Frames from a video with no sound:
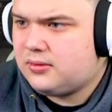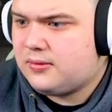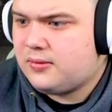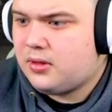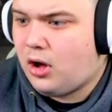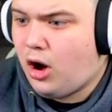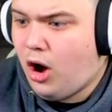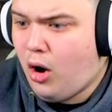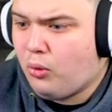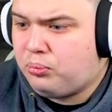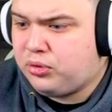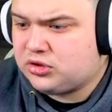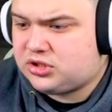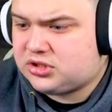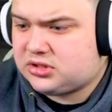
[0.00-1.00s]
Oh,
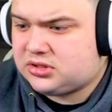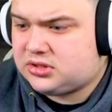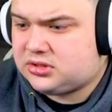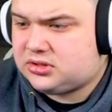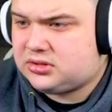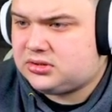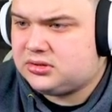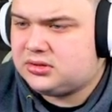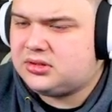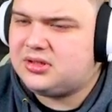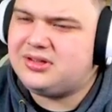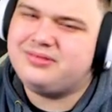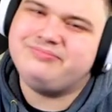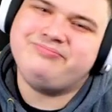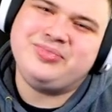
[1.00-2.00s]
plus
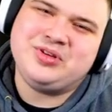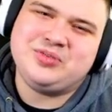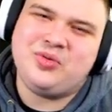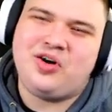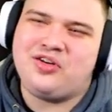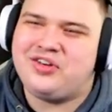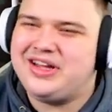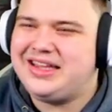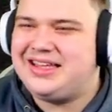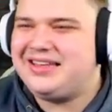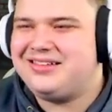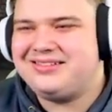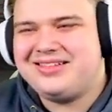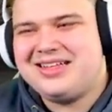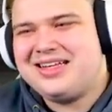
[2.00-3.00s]
1, really?
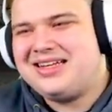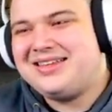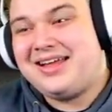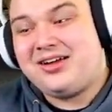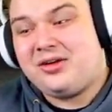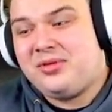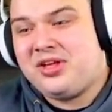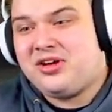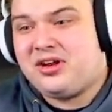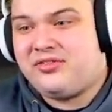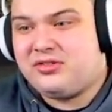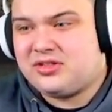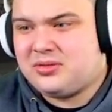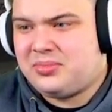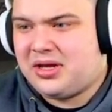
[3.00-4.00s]
That could have been good if it was
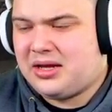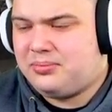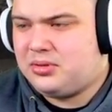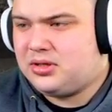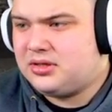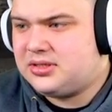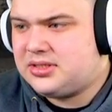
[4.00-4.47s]
a bigger plus.